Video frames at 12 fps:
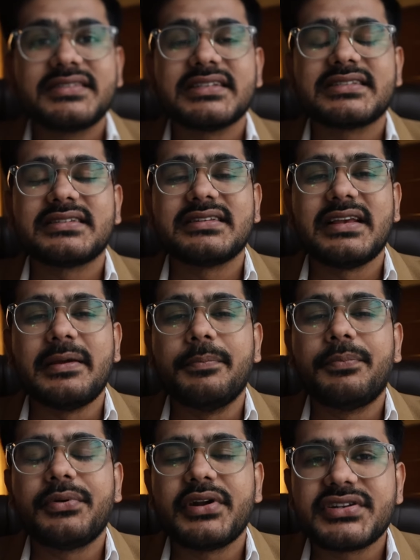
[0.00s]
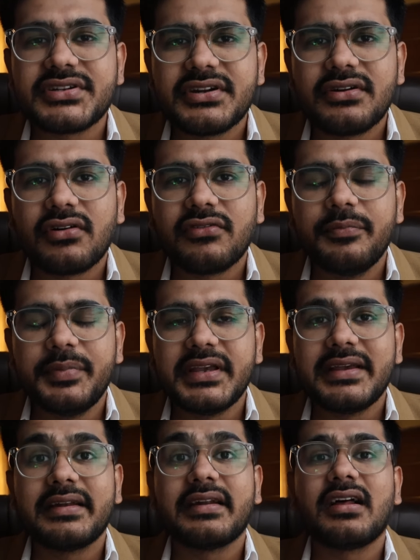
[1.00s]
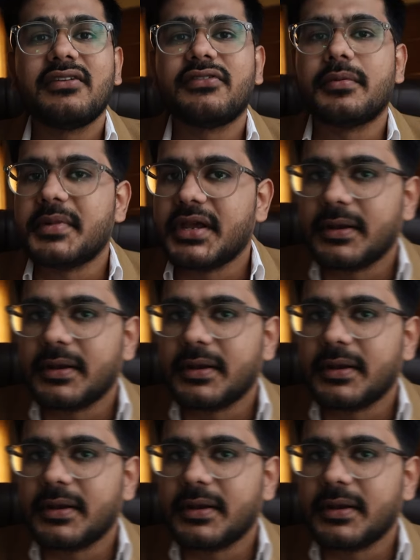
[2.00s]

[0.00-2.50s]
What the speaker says: this impression of being an alpha male.